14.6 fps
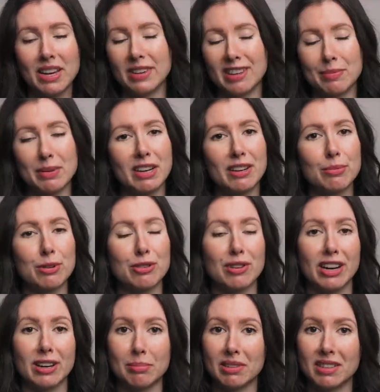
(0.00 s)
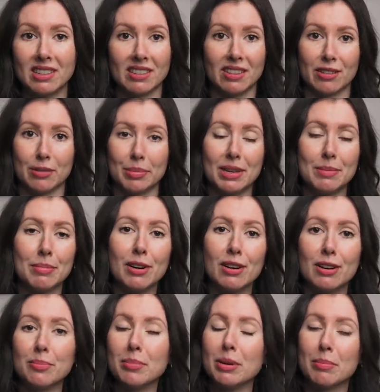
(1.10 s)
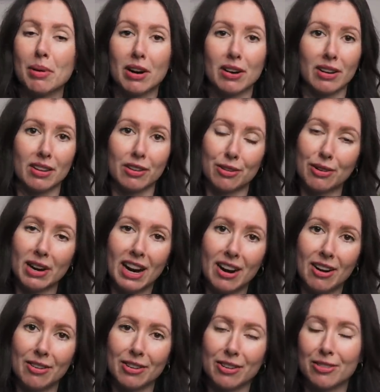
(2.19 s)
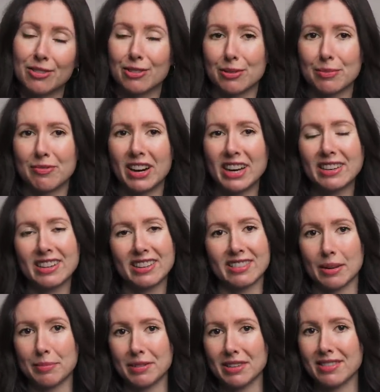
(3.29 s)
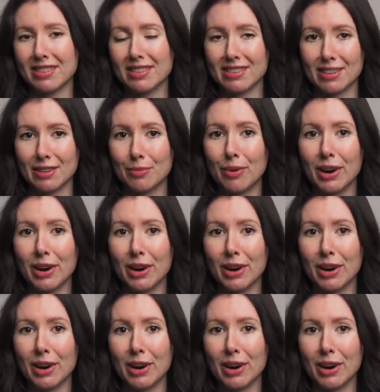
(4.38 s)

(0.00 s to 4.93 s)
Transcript: it's because we're trying to please other people, be part of the crowd, or find acceptance in some